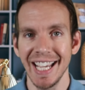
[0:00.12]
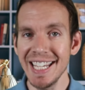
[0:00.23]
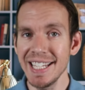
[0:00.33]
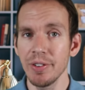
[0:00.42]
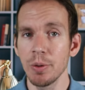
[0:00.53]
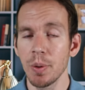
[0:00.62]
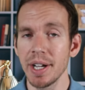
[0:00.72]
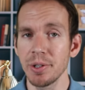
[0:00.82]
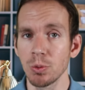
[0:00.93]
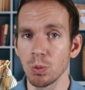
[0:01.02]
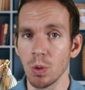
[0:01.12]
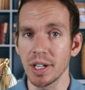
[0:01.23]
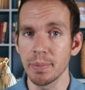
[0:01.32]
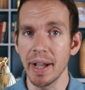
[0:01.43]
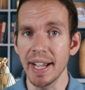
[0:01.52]
Hey everyone,
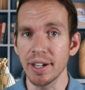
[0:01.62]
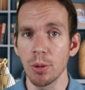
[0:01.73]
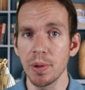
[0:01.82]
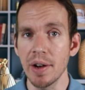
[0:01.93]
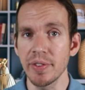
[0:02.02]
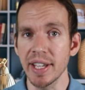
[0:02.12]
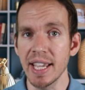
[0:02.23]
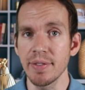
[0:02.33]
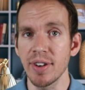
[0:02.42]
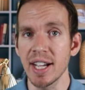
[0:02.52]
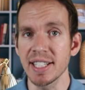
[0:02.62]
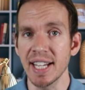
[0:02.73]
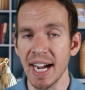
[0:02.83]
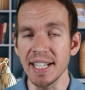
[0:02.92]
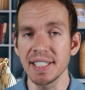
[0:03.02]
welcome back. Hope you're having a
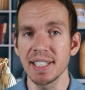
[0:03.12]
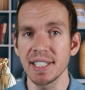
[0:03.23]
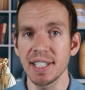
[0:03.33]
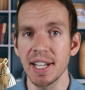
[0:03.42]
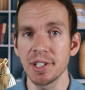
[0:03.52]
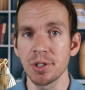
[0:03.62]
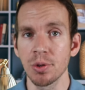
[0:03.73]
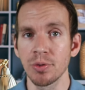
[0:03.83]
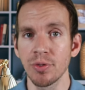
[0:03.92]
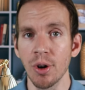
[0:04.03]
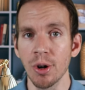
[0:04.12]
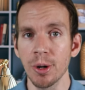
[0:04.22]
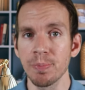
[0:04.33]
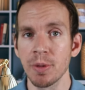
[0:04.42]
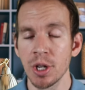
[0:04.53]
fantastic day so
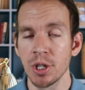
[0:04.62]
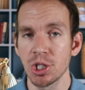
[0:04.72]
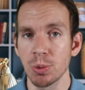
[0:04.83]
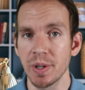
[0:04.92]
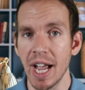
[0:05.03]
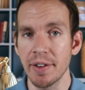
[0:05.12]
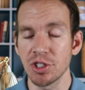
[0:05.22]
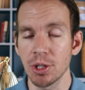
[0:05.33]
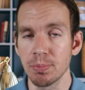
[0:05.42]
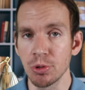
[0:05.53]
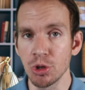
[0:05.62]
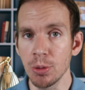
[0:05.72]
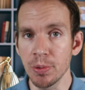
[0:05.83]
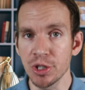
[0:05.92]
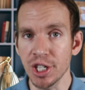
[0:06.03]
far. So we have some
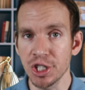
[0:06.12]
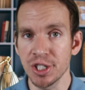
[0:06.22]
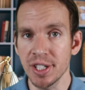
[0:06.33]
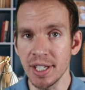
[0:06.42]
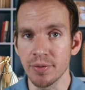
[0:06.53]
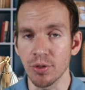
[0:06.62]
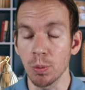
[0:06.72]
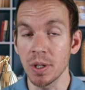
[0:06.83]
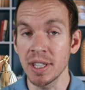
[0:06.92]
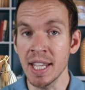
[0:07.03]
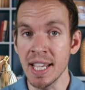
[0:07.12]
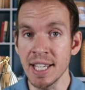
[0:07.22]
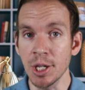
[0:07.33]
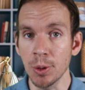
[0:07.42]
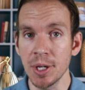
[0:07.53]
new projections in for what the
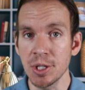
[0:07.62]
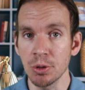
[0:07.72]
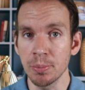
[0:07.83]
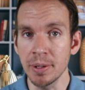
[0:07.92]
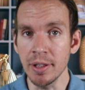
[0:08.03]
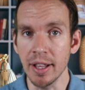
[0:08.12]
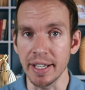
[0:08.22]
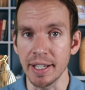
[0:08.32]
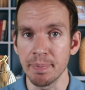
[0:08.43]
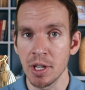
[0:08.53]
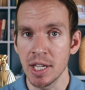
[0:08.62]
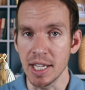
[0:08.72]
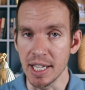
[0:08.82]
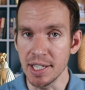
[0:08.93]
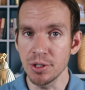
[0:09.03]
increase will be like
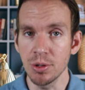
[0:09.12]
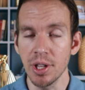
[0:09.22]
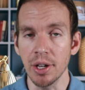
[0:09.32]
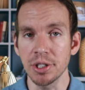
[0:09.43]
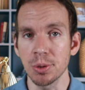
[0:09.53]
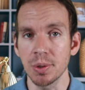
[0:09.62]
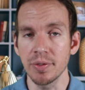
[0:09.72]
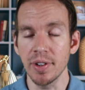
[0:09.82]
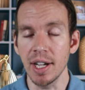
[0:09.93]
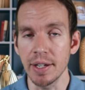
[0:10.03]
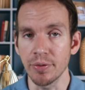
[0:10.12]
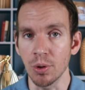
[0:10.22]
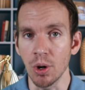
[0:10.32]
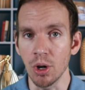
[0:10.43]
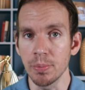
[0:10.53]
in 2025
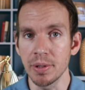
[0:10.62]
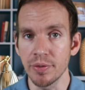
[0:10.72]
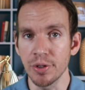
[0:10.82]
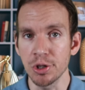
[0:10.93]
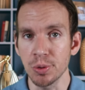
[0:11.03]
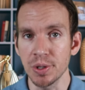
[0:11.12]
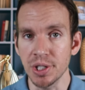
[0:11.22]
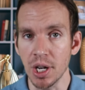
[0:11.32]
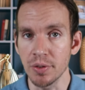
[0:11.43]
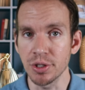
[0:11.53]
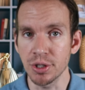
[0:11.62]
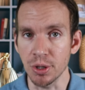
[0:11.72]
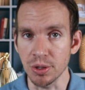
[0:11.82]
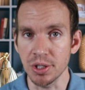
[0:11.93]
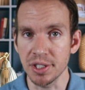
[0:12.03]
for all beneficiaries of
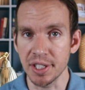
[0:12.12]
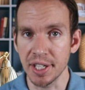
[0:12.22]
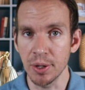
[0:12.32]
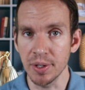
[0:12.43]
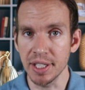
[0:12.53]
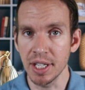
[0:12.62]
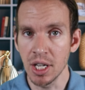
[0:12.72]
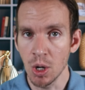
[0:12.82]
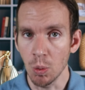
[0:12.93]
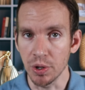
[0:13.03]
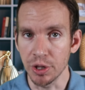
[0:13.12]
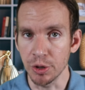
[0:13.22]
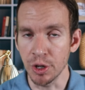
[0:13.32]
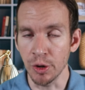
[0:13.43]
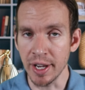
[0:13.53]
Social Security,
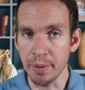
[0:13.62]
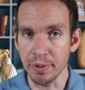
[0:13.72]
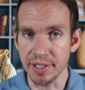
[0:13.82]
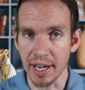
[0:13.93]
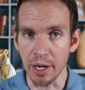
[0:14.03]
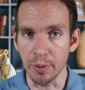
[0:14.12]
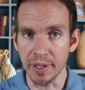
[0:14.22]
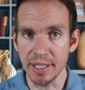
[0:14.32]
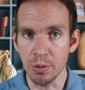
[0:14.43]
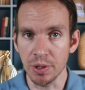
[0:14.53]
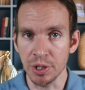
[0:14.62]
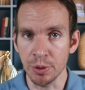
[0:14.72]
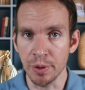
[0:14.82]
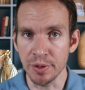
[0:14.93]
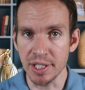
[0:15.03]
whether you're a retiree,
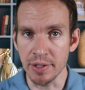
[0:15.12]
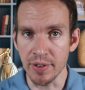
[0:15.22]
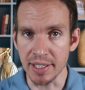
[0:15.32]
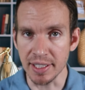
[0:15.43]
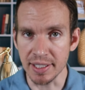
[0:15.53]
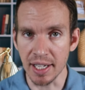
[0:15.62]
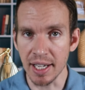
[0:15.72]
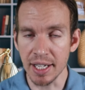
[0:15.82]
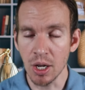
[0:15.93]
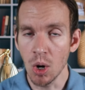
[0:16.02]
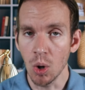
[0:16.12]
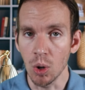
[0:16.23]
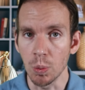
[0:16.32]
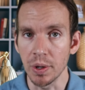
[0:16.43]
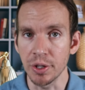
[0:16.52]
whether you receive SSI,
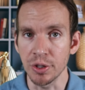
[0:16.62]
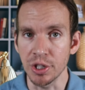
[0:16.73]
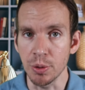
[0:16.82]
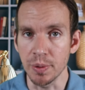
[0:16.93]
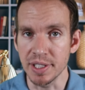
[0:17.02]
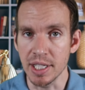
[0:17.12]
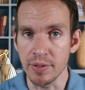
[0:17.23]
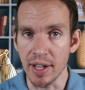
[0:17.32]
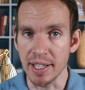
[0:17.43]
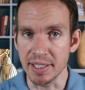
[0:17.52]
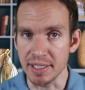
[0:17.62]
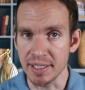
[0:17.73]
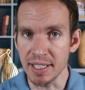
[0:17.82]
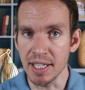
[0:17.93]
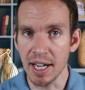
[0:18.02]
or whether you receive
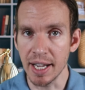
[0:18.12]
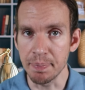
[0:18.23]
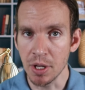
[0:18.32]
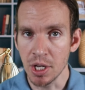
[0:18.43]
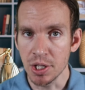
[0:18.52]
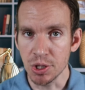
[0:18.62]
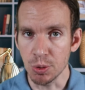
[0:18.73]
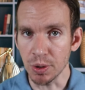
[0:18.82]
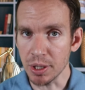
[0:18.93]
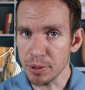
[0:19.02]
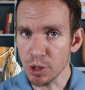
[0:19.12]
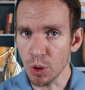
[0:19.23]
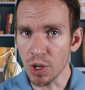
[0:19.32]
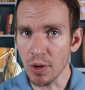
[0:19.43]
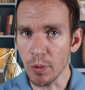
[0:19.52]
SSDI. So we're going to be
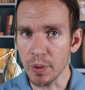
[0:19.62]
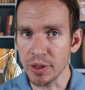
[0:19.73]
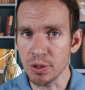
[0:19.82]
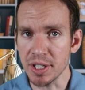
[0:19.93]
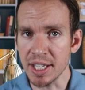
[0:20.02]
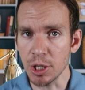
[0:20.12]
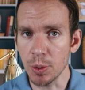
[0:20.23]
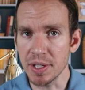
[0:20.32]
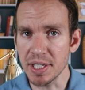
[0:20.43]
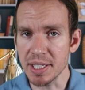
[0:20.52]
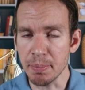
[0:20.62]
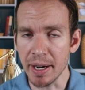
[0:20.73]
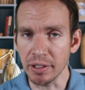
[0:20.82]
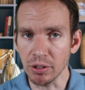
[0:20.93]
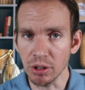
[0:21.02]
going over what those increases
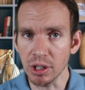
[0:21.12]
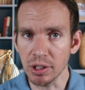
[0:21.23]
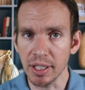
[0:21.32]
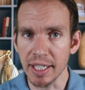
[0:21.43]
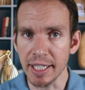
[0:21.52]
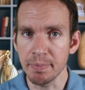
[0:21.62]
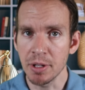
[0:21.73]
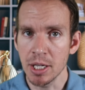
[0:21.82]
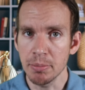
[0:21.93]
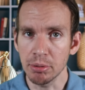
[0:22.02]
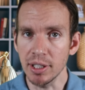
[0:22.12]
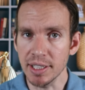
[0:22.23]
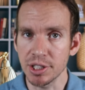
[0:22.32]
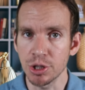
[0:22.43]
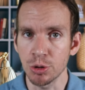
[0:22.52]
might look like.
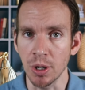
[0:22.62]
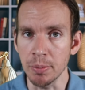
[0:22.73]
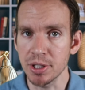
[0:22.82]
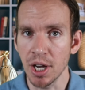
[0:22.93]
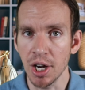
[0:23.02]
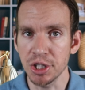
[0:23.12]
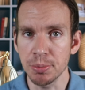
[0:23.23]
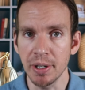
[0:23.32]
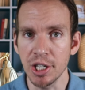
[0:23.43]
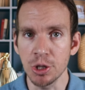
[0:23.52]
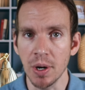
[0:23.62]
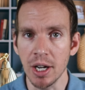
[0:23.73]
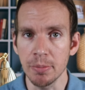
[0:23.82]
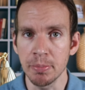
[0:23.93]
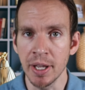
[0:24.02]
Plus, Trump's hush money
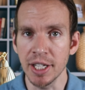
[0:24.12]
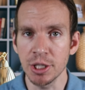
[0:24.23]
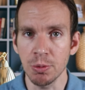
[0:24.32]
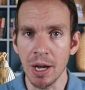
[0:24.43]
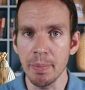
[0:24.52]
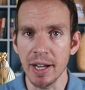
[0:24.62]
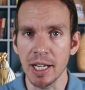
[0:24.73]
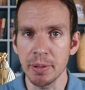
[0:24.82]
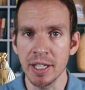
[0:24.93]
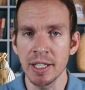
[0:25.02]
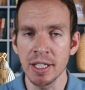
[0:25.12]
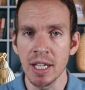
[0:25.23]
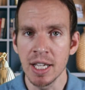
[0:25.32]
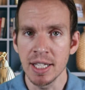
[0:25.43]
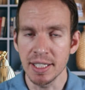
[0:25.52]
trial picks right back up again
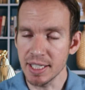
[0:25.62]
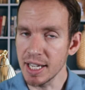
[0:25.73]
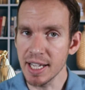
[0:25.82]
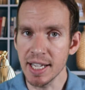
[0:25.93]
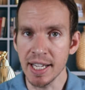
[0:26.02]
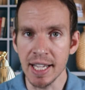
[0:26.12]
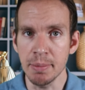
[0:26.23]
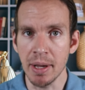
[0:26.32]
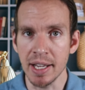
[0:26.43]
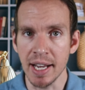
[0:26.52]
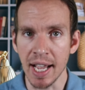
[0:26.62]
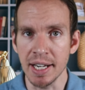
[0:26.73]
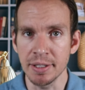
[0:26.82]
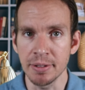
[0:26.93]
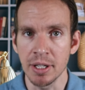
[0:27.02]
today in
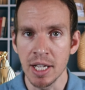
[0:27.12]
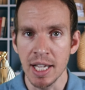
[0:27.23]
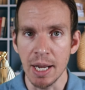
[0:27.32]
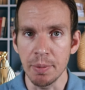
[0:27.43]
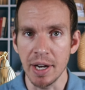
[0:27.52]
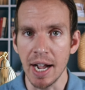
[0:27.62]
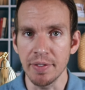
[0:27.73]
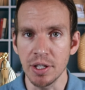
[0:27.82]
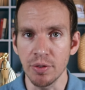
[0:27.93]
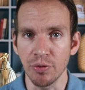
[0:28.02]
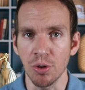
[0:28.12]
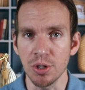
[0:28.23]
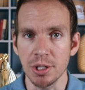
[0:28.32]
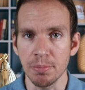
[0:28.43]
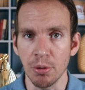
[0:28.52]
Manhattan. And we have the
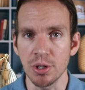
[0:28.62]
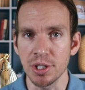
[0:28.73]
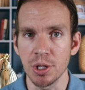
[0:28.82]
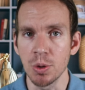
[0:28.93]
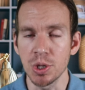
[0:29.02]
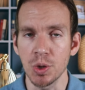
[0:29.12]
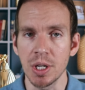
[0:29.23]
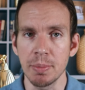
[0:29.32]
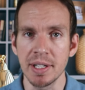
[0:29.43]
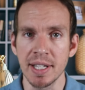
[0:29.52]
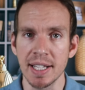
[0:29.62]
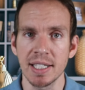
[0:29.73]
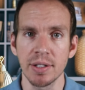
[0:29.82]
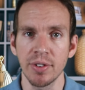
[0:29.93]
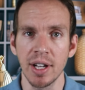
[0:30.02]
first person who is going to be
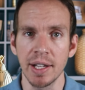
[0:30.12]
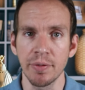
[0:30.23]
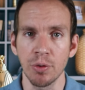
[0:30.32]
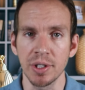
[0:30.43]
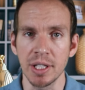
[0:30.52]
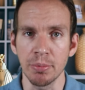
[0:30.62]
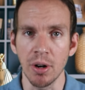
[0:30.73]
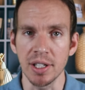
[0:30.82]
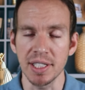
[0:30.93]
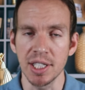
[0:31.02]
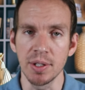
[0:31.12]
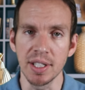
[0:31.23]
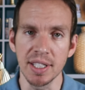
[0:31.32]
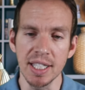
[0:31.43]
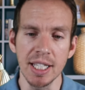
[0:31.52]
testifying for the
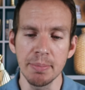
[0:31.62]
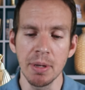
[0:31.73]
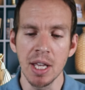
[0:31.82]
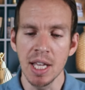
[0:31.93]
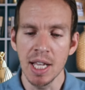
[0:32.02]
prosecuting team.